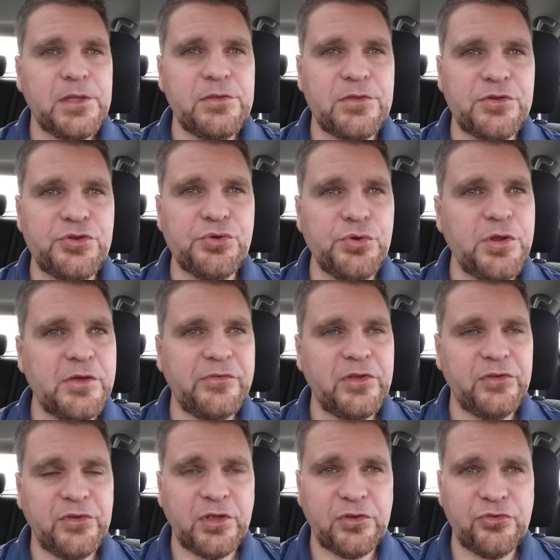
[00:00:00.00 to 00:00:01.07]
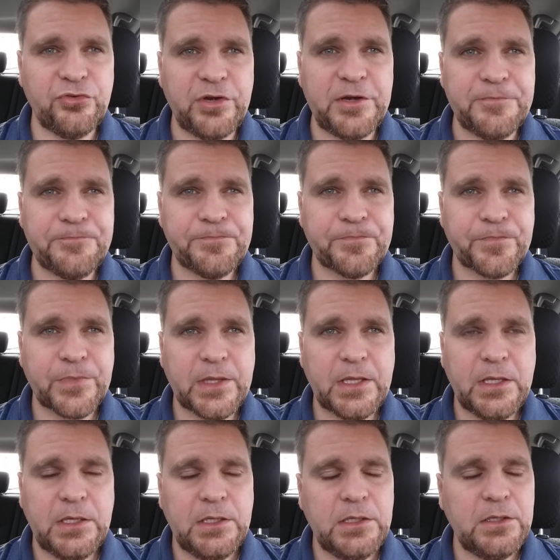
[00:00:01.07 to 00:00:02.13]
the duty of his country.
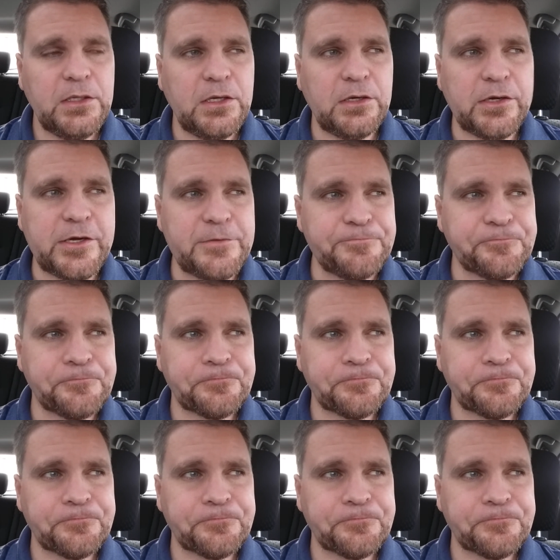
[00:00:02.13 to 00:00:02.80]
All right.